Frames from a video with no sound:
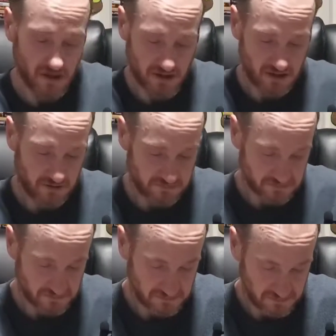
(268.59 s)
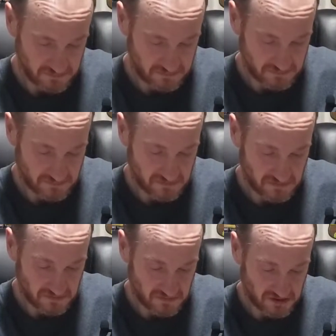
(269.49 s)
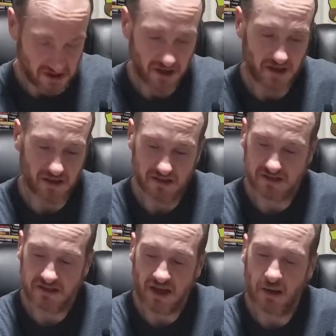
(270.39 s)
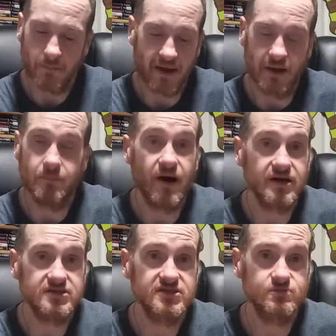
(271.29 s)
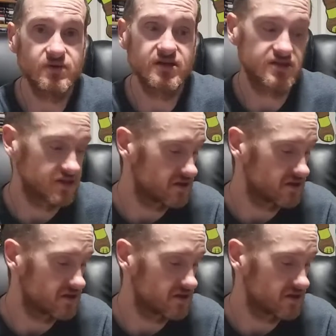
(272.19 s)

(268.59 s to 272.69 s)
um, so yeah, it's not a bad box this month.